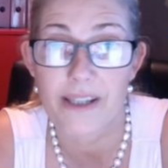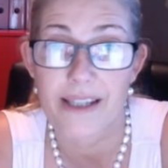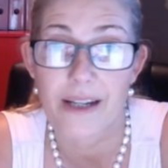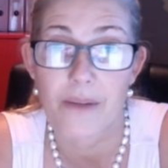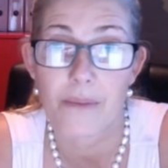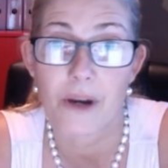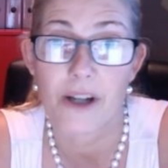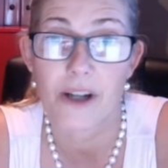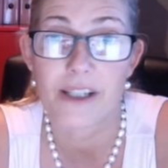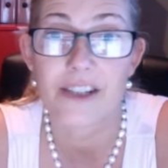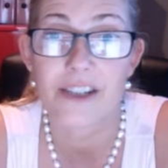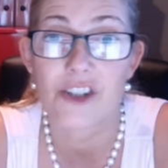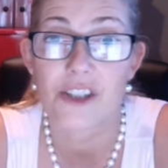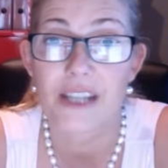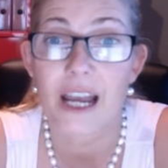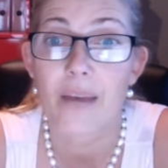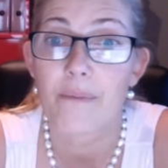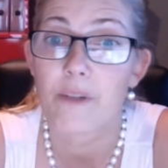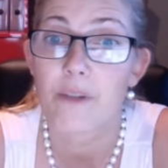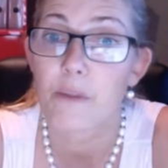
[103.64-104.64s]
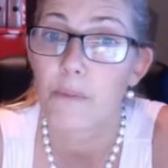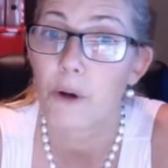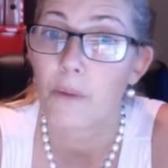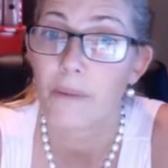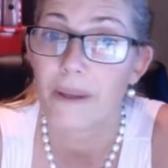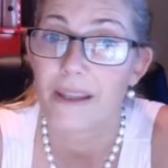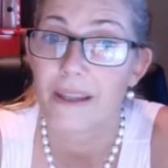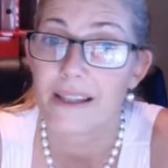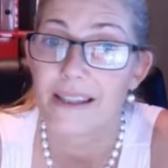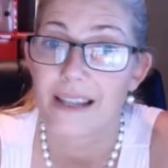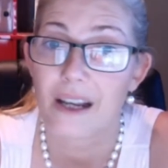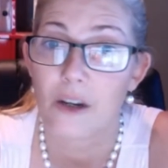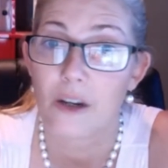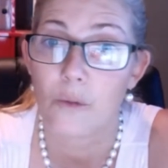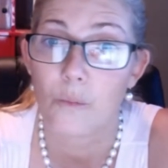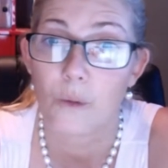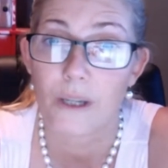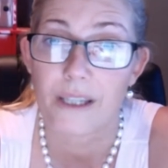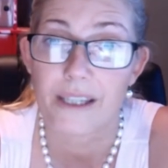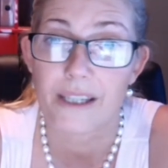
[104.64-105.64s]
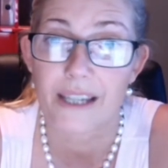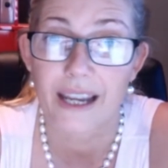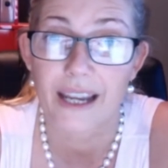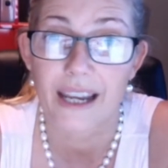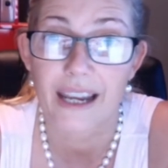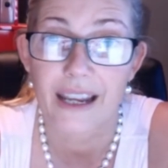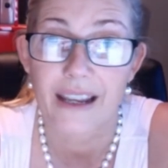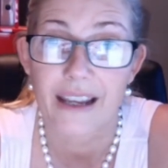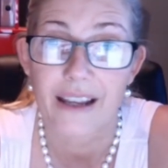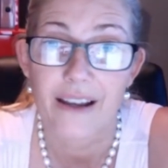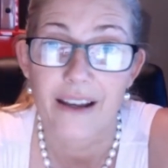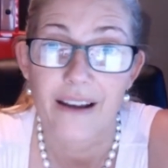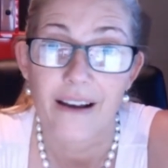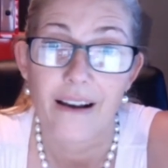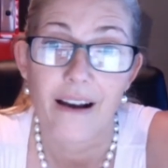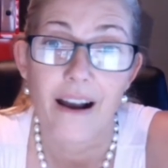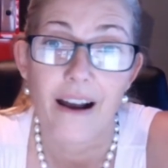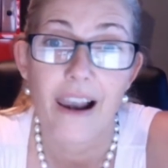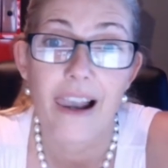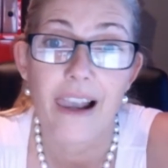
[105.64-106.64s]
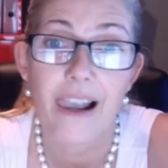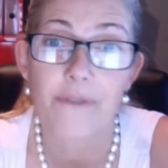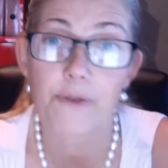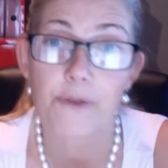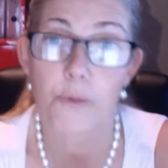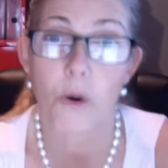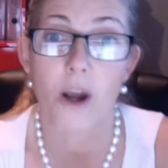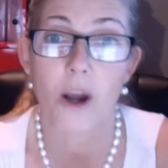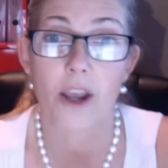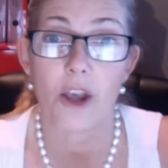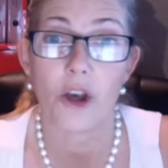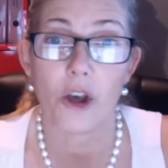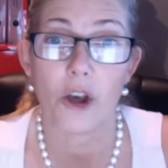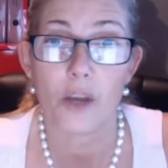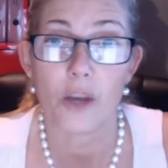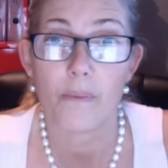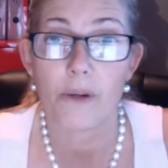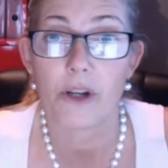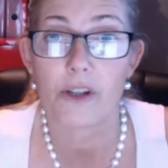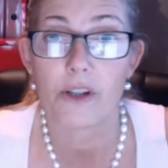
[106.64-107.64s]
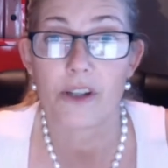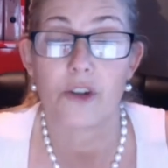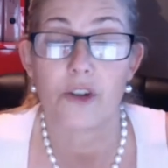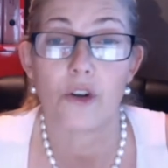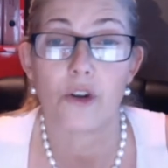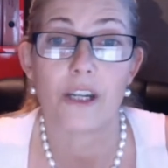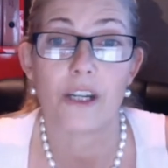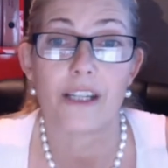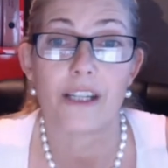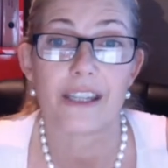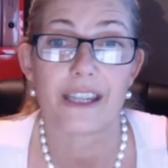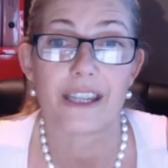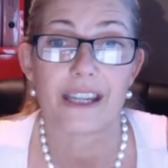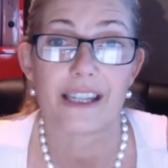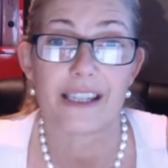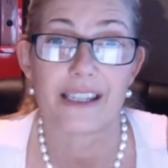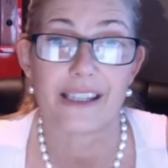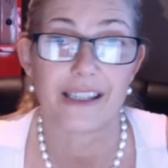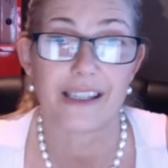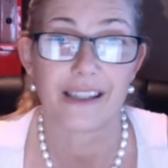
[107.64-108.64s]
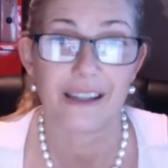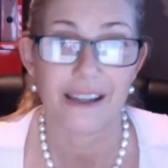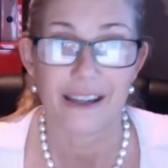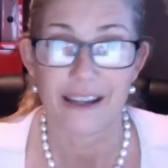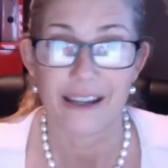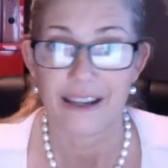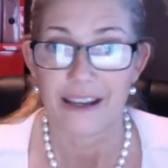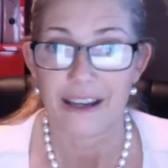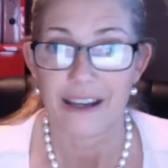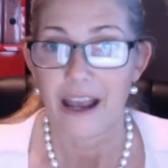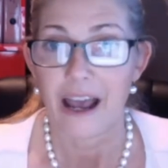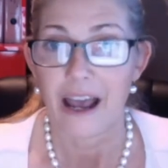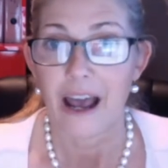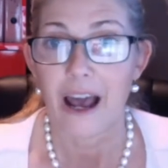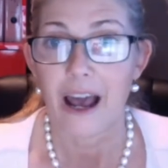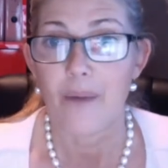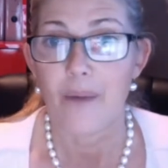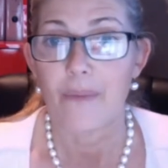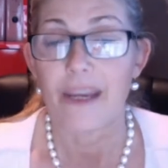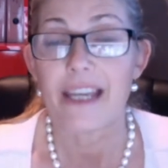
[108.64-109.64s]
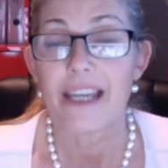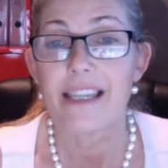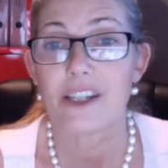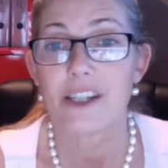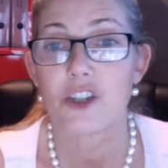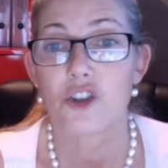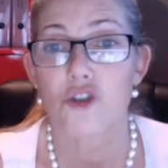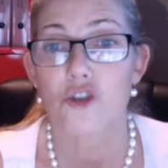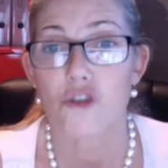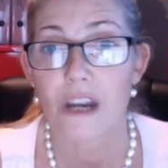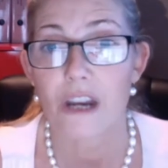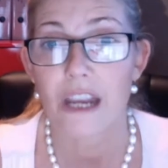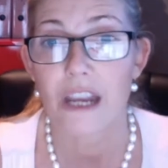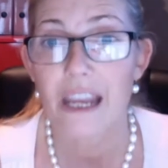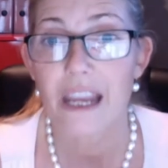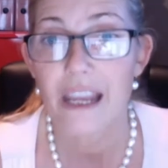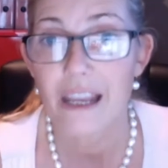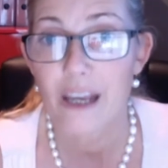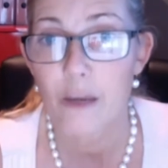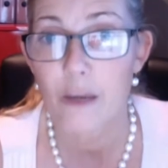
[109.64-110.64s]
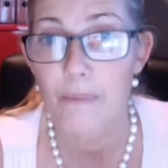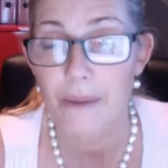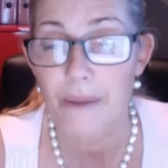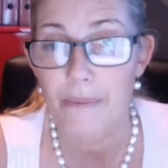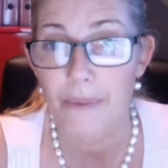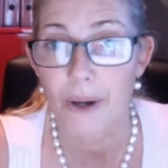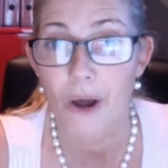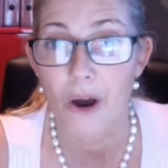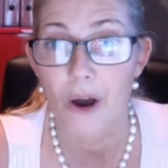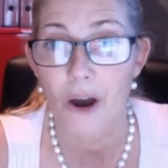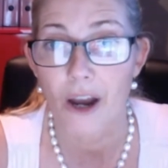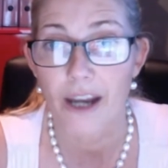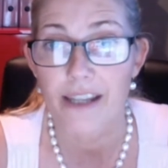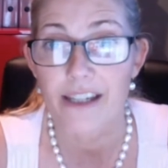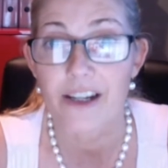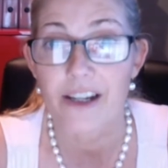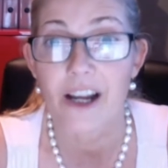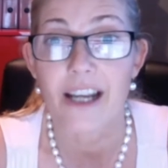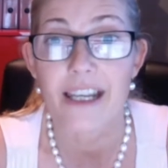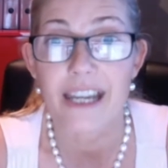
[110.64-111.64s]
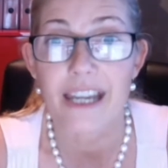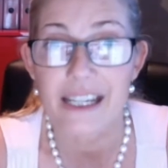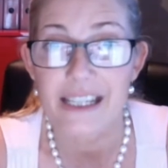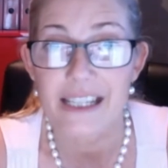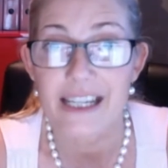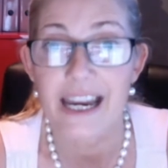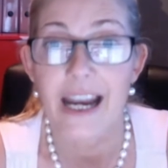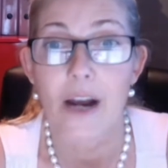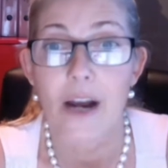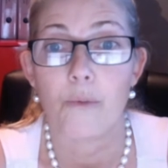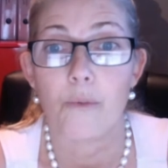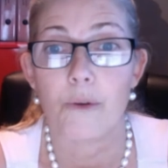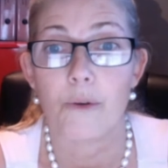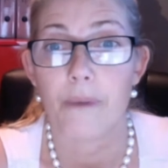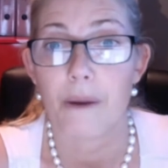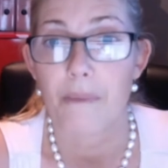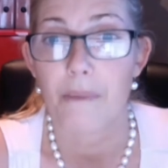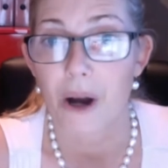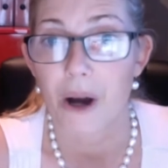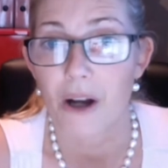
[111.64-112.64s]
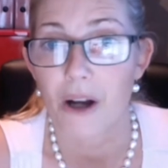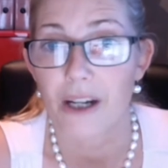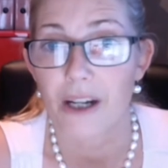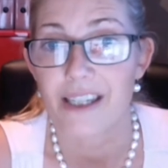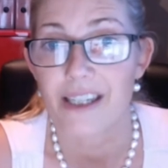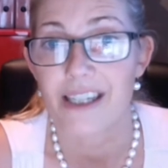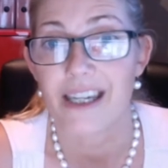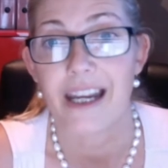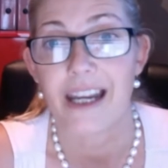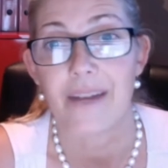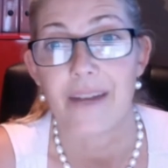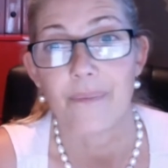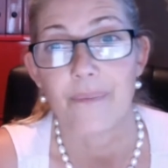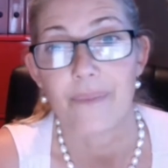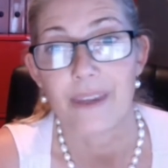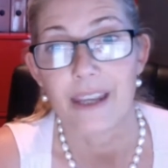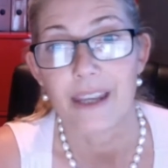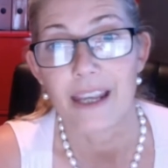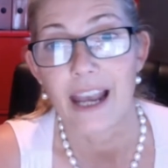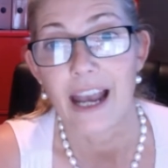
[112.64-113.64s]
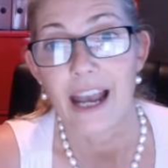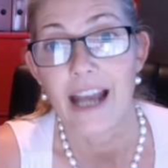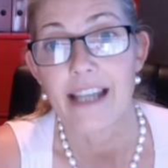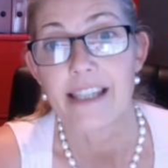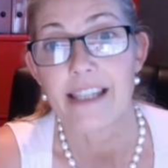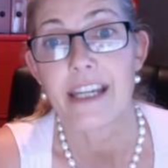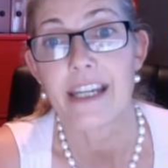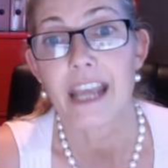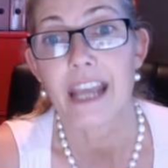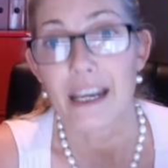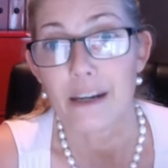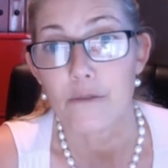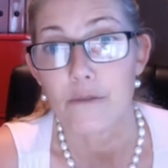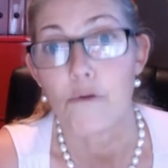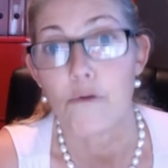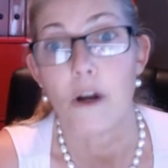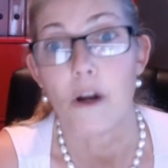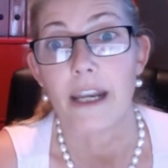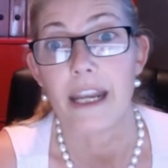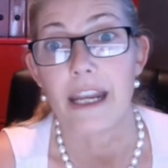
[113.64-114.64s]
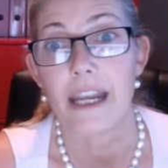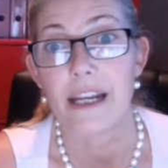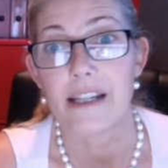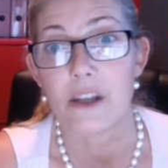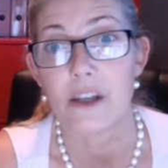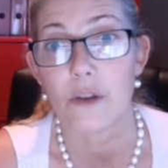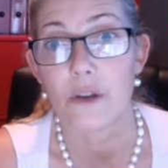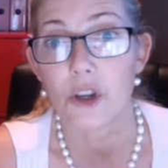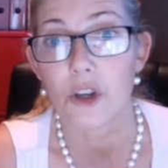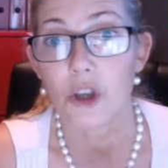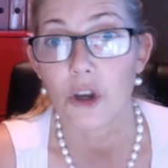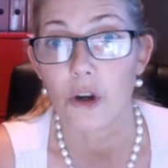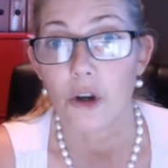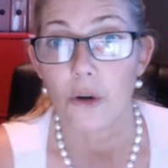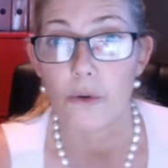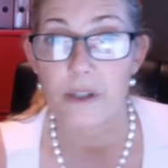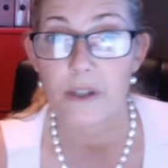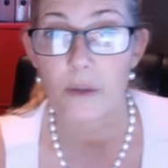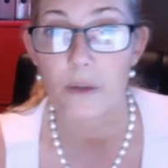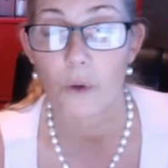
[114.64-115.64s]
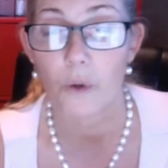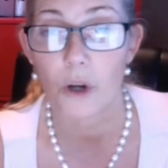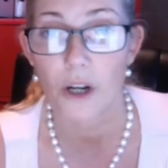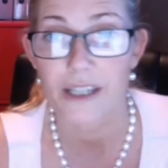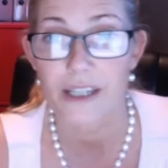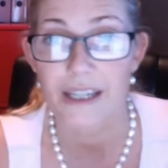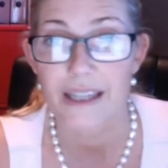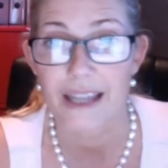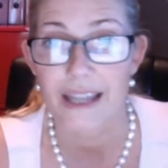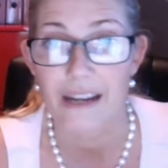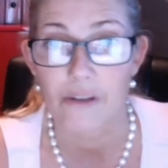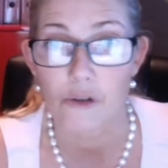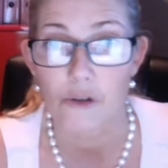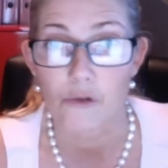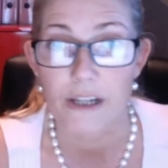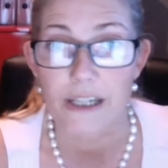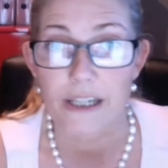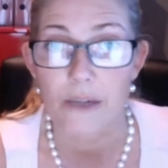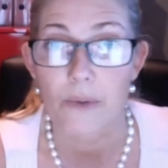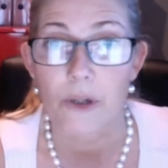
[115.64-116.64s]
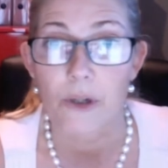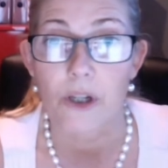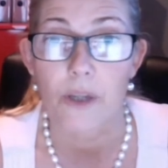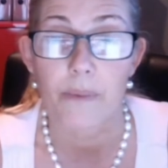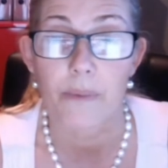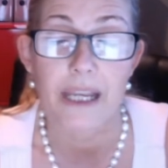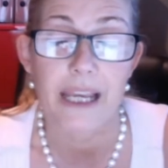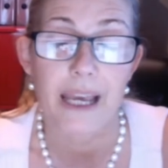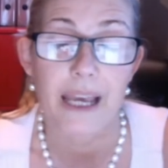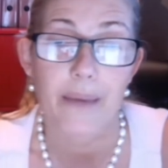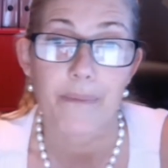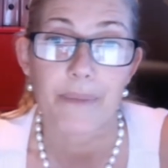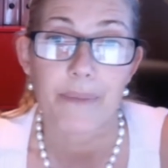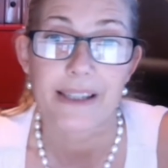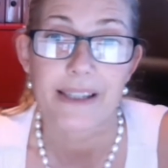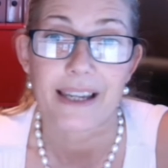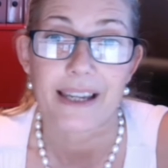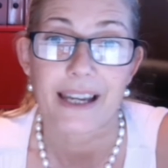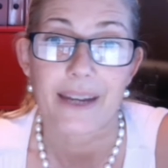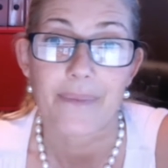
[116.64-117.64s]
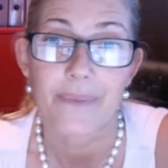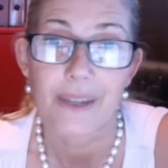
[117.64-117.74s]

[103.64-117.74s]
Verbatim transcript: Marketing, just happened to pop in the salon one day. I loved what I heard because I'd gone into this um, industry a bit blind and I needed help with my marketing and getting it running. So the girls that worked in there already were going to be kept busy.